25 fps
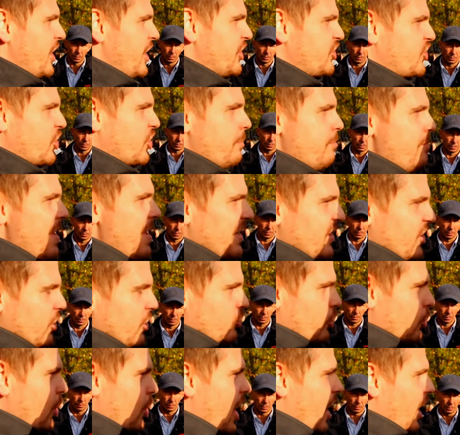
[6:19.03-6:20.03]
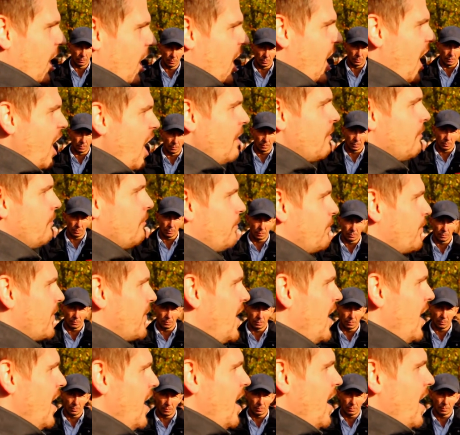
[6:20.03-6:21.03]
He submitted to Allah.
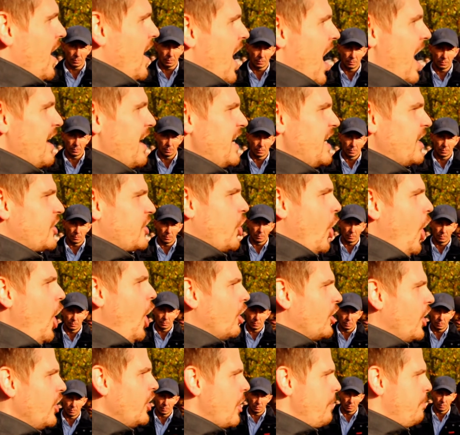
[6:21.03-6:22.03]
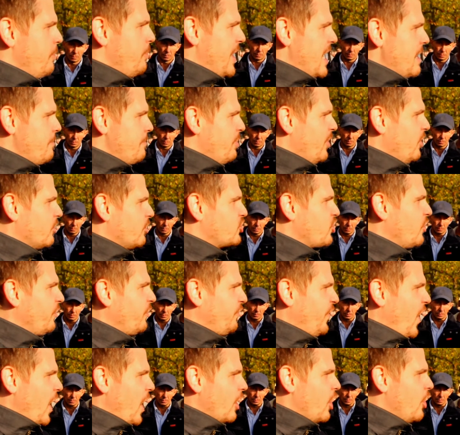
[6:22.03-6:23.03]
And he called other people
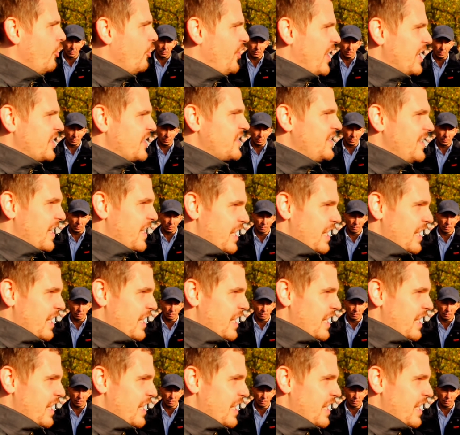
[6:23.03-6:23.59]
to follow this